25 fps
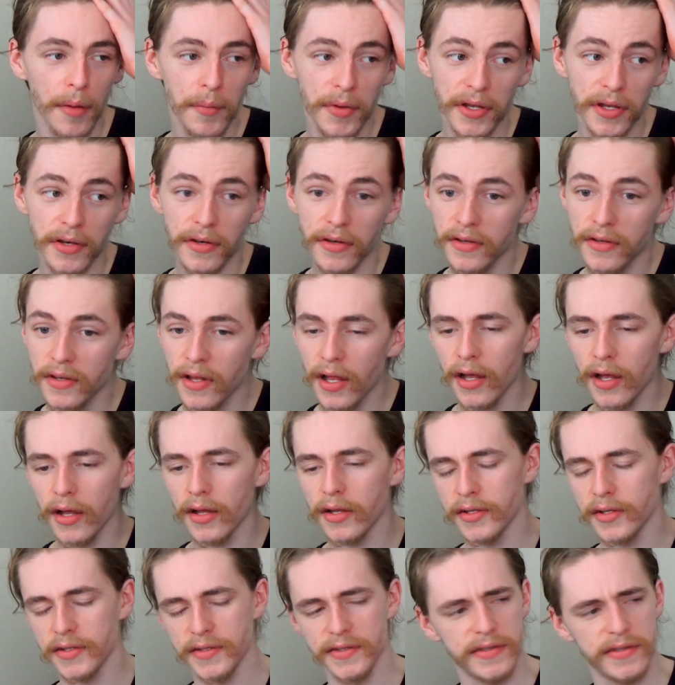I mean,
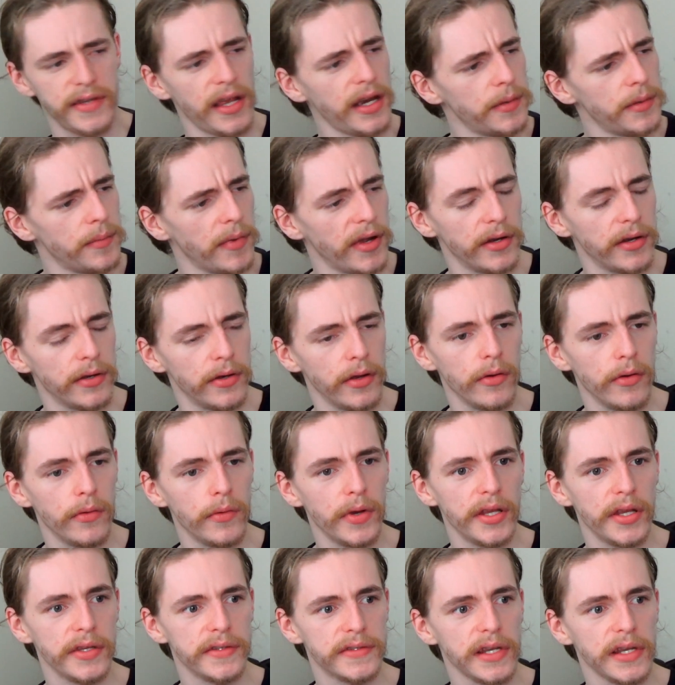
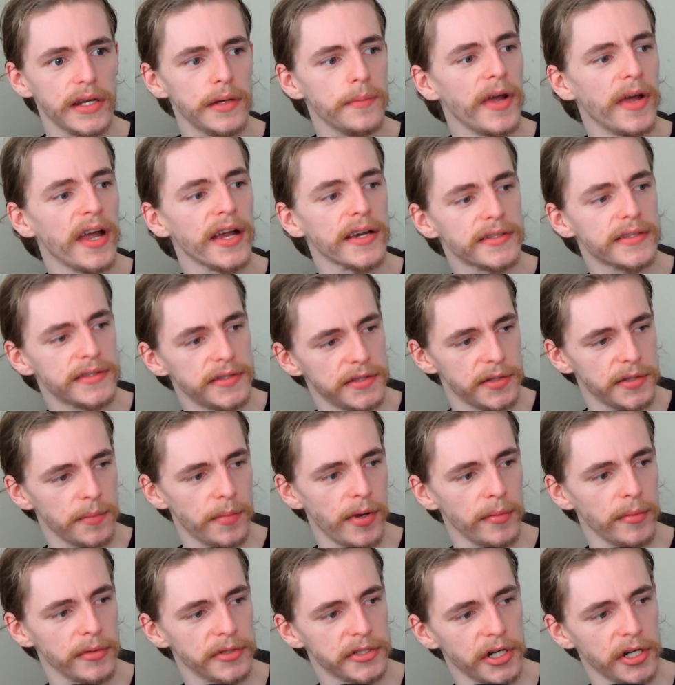ZeniMax is the
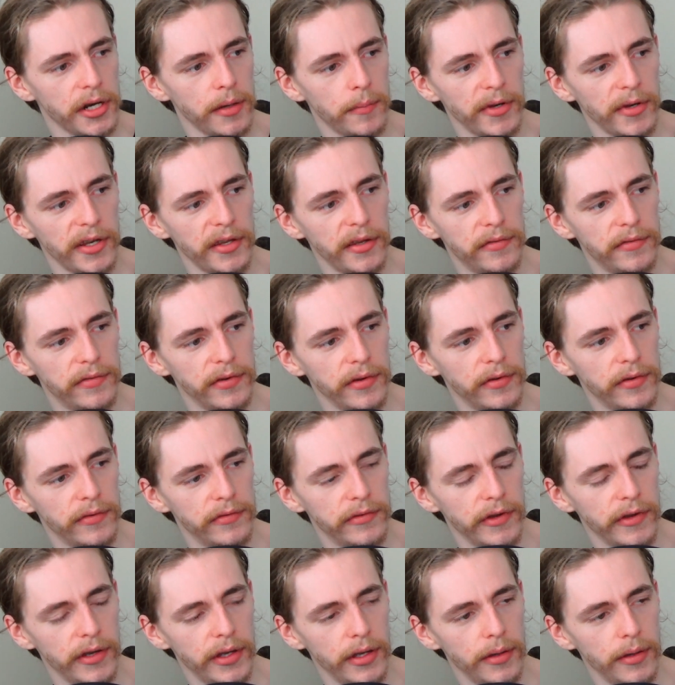publisher, I believe,
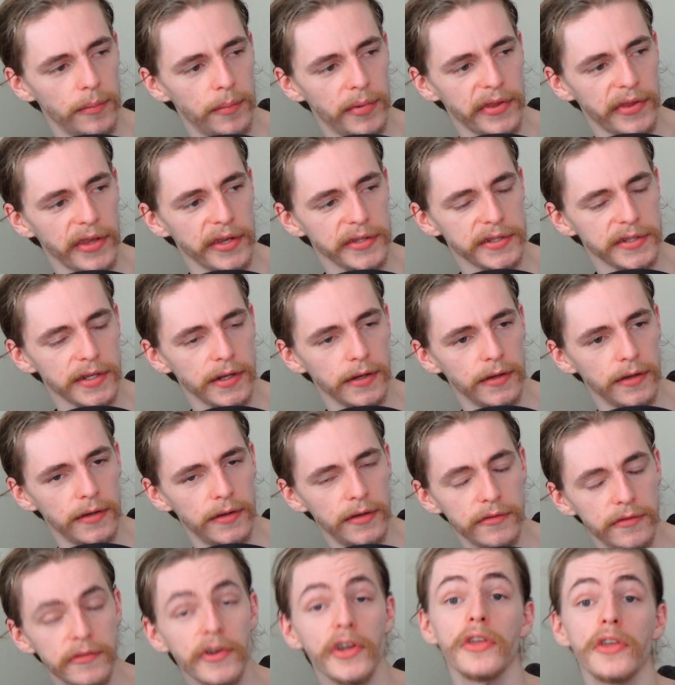of Bethesda.
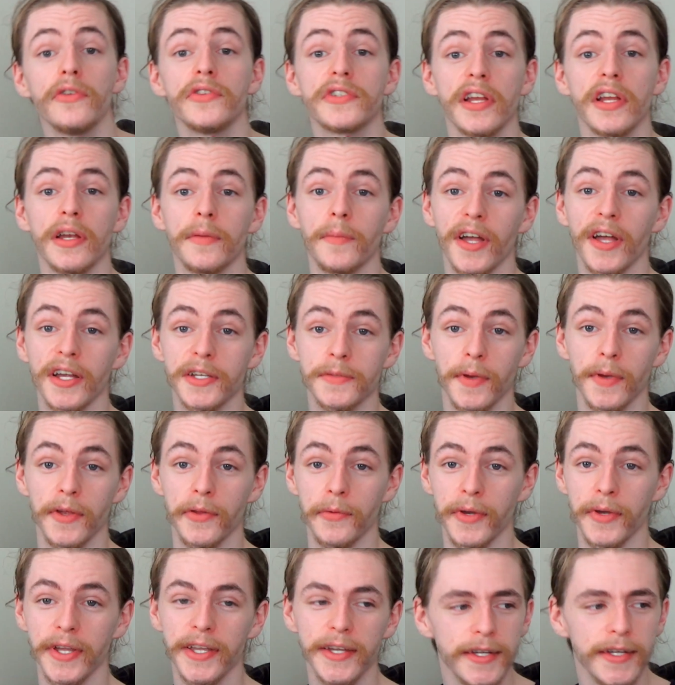Fuck you, ZeniMax, by
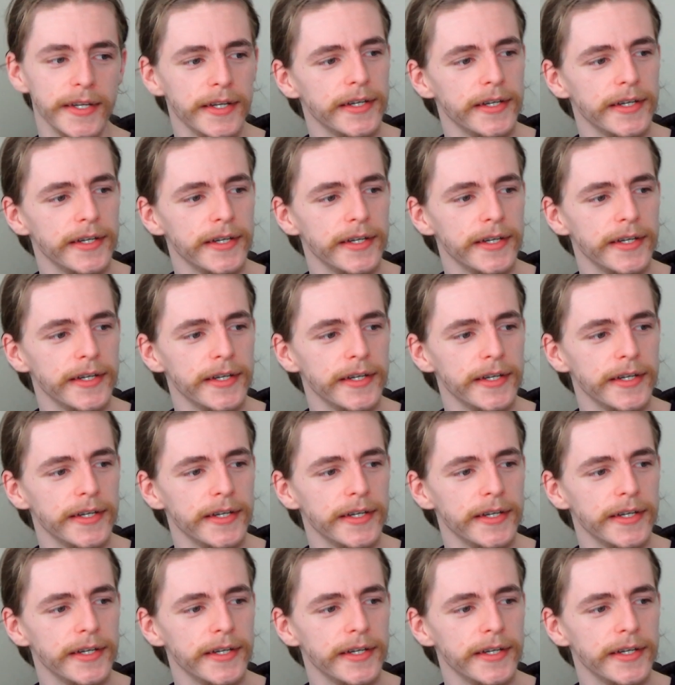the way.